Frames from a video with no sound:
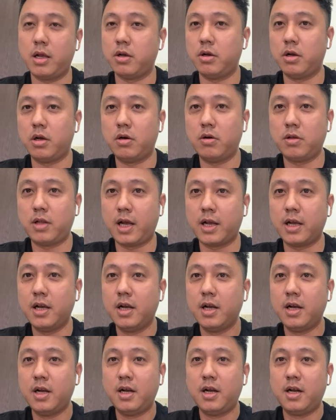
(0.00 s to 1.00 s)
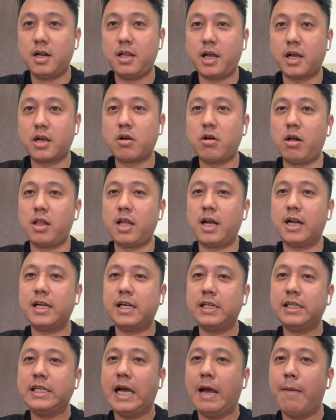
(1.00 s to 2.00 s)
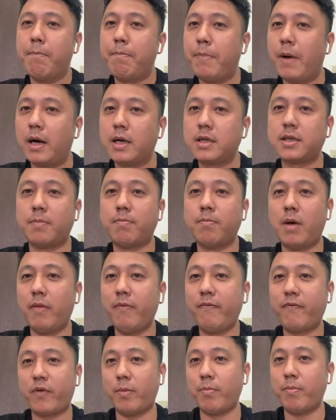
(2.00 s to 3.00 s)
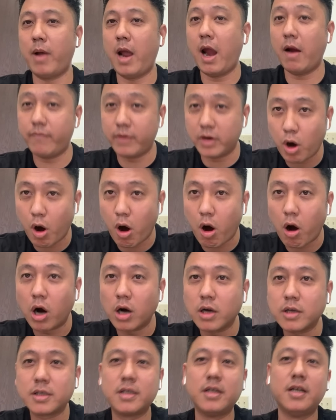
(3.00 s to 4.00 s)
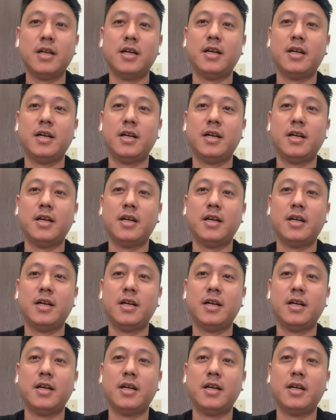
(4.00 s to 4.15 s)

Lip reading: You know, like collecting $10 a month from every cars.